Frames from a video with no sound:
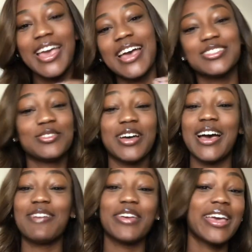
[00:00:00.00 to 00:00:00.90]
and do
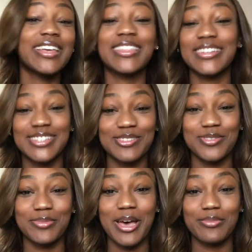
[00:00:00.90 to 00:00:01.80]
not have anything to do
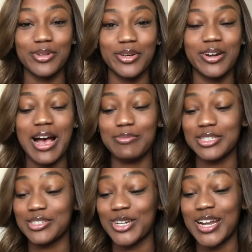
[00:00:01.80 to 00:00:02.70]
with my employer. I'm
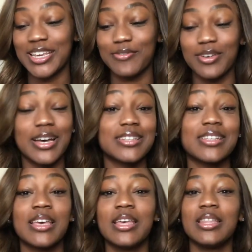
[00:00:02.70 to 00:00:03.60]
just trying to give you
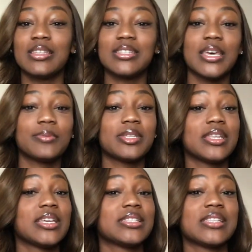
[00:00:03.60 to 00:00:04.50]
guys the tips
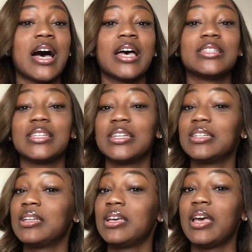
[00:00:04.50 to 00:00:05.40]
and the insides
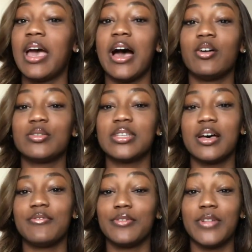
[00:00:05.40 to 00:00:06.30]
and outs
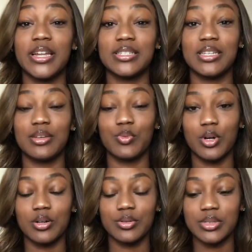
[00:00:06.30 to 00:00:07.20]
of the flight attendant
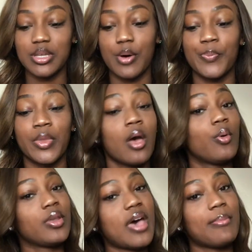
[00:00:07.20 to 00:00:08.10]
world. So
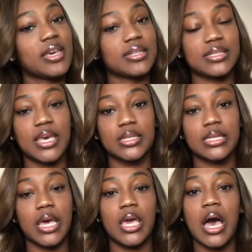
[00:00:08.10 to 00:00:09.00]
with that being said,
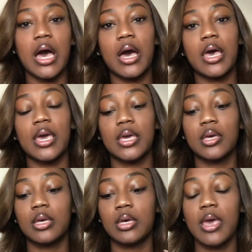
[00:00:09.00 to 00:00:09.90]
today
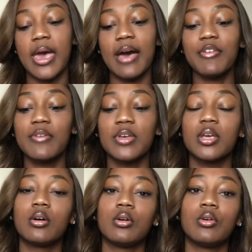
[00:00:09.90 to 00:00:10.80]
I have a
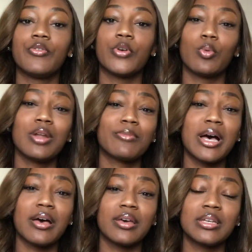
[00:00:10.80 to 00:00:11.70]
video for one of
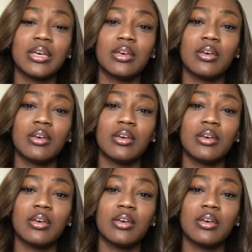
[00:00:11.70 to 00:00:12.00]
my